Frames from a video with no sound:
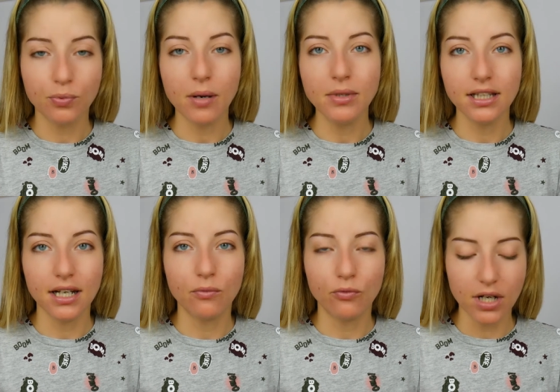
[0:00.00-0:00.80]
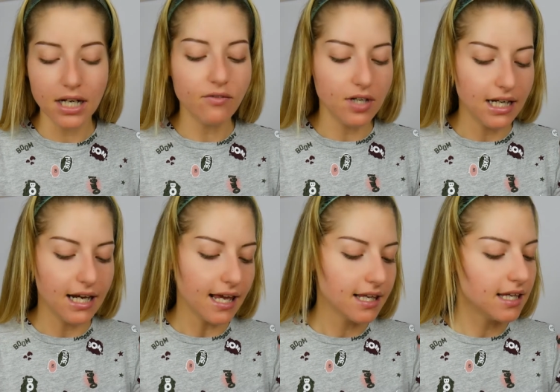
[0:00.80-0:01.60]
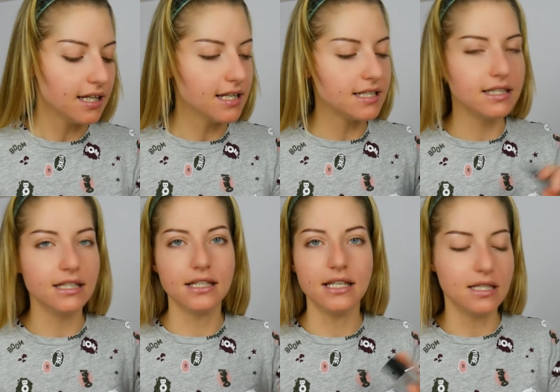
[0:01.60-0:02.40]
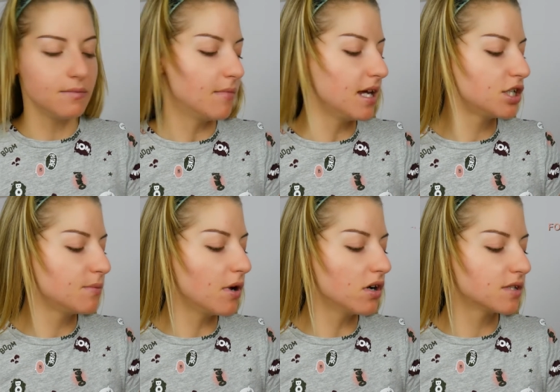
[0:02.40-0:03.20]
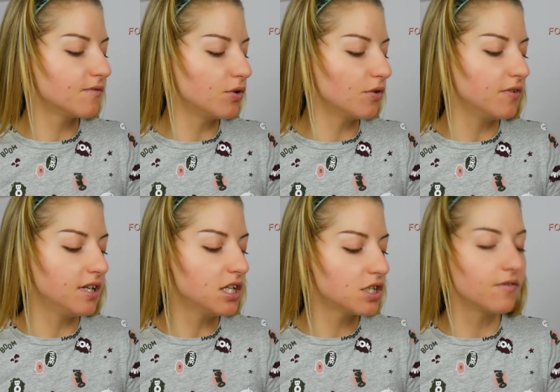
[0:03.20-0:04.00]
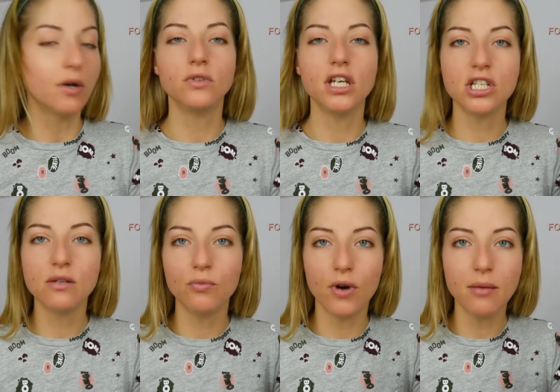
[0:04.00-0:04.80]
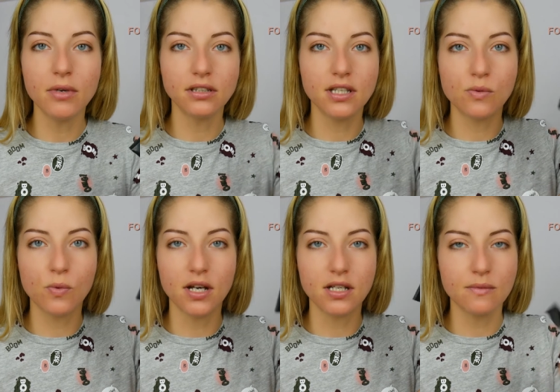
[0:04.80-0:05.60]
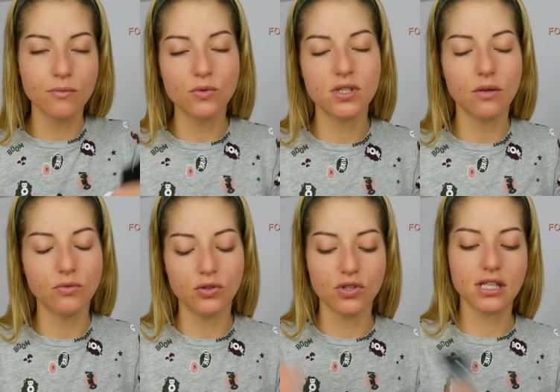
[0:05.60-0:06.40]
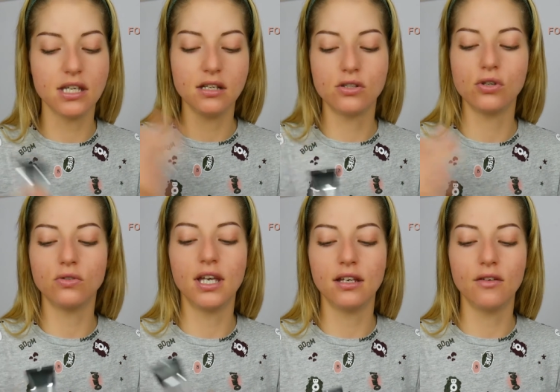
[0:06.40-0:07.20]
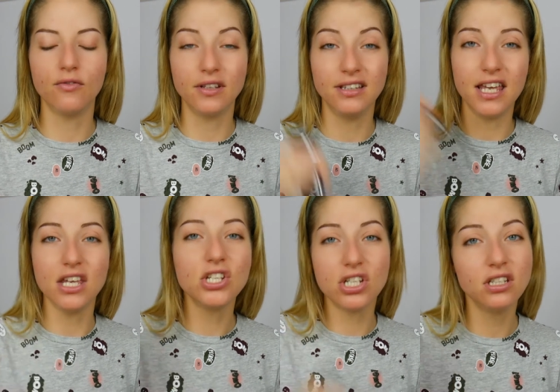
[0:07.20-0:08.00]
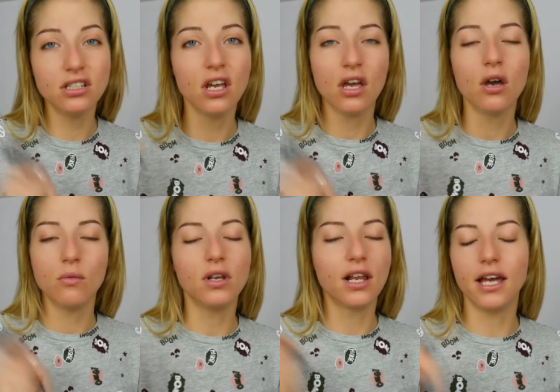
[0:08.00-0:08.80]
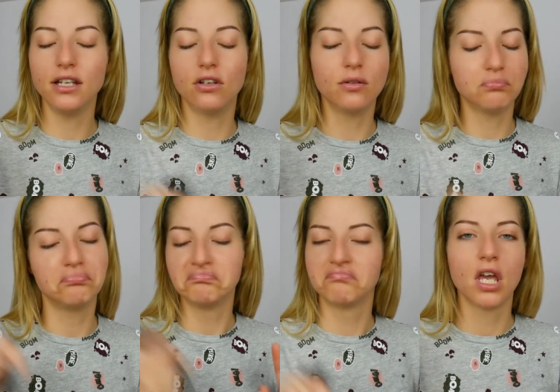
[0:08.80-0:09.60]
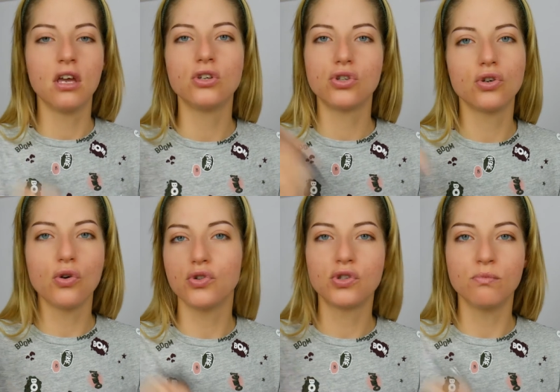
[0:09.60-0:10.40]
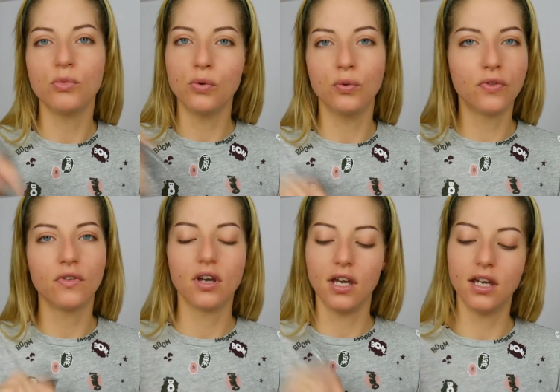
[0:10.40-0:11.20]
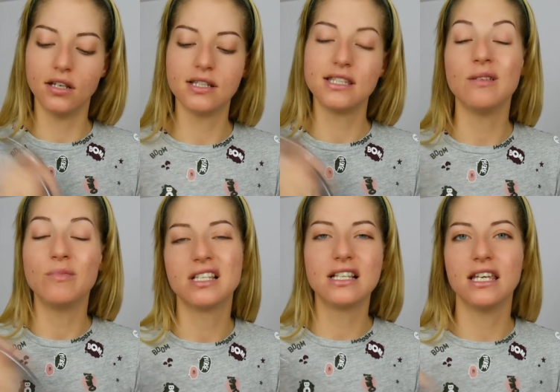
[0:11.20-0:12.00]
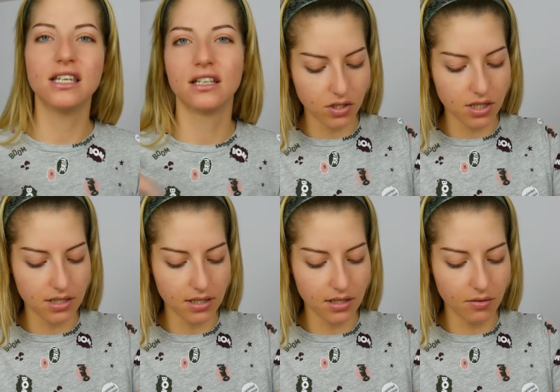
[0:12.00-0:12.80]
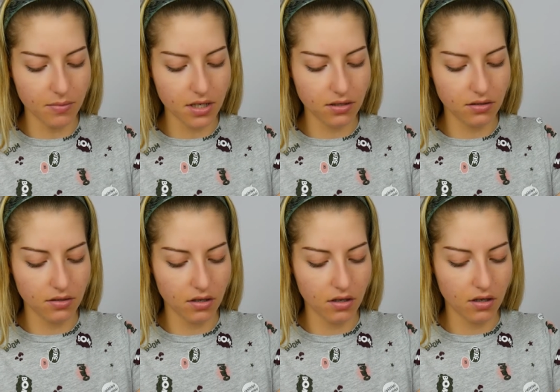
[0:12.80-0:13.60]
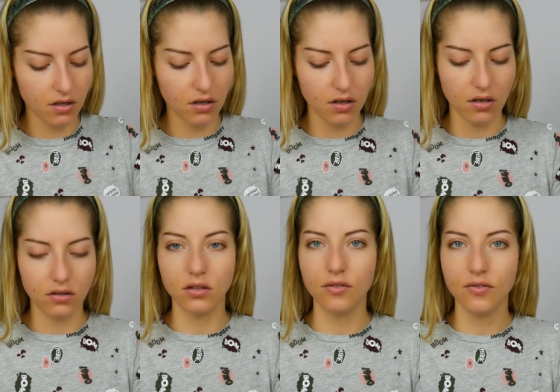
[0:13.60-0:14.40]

primer that I'm really, really liking is the Smashbox Photo Finish Foundation Primer. This one smooths out your skin so that the foundation will glide on so smooth and seamlessly. Just a little bit on the